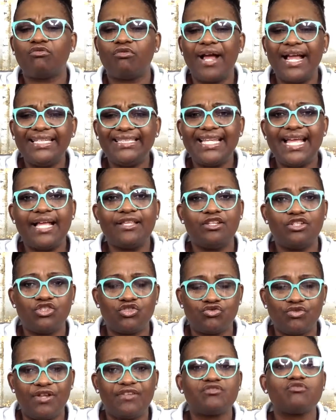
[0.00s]
Write down your
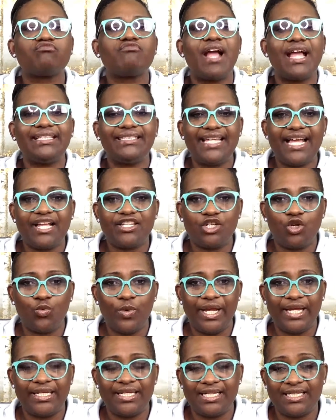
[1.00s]
strengths, write down your
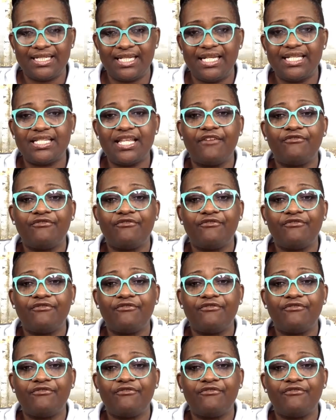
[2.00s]
weaknesses.